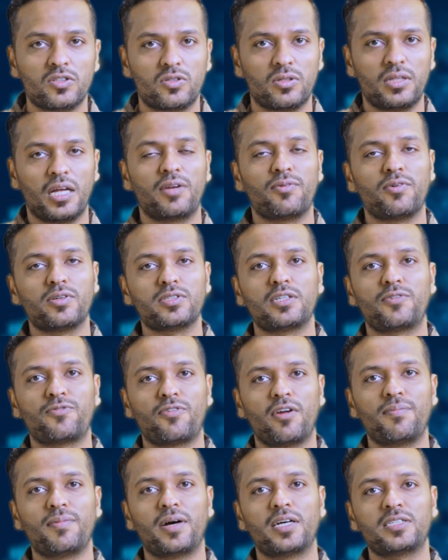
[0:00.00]
So that was it
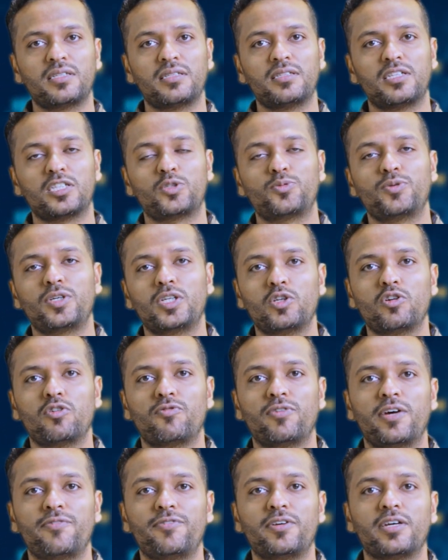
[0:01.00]
from us in this
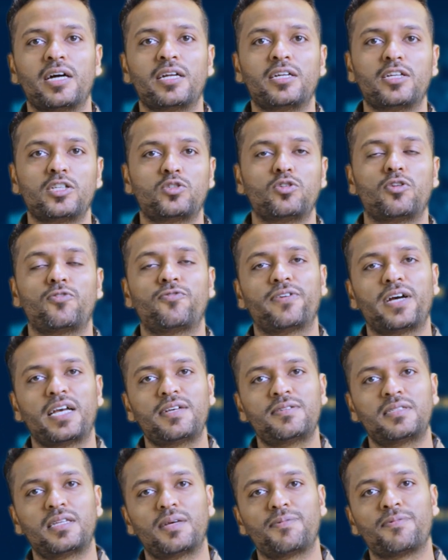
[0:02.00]
video, where we understood
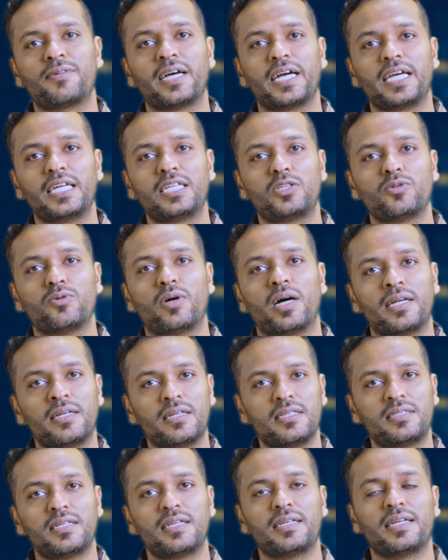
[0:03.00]
5-step guide to
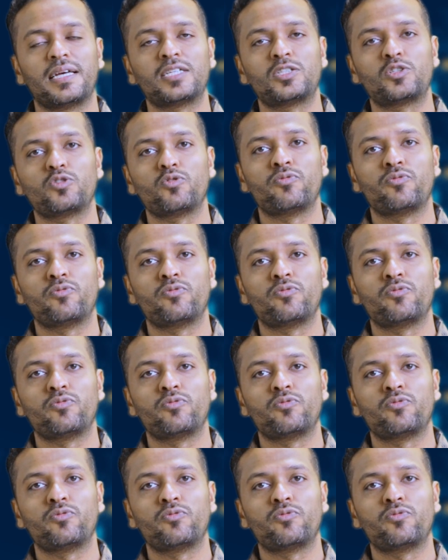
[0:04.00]
understand as